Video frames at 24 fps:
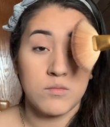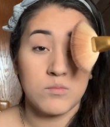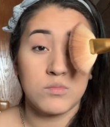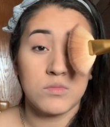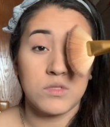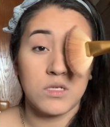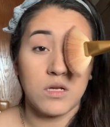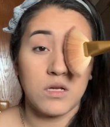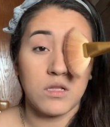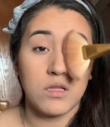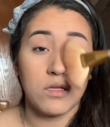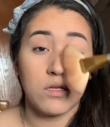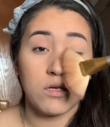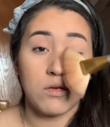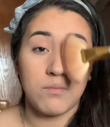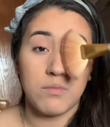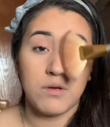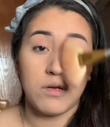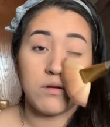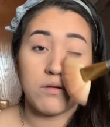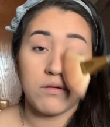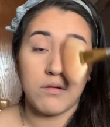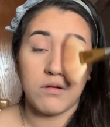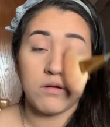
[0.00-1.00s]
Take a little
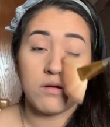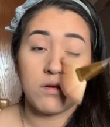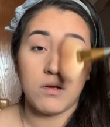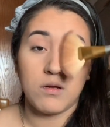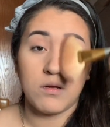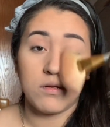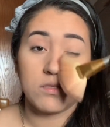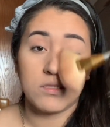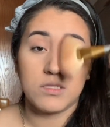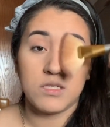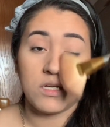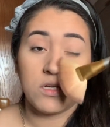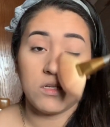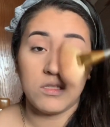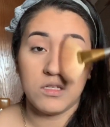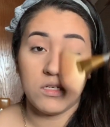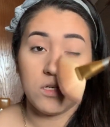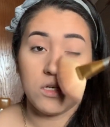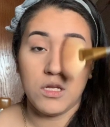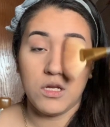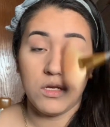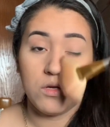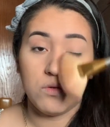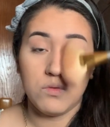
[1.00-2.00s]
bit down
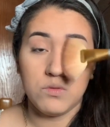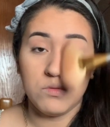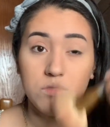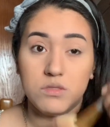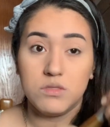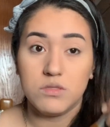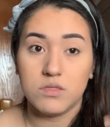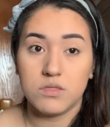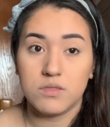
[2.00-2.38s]
the nose.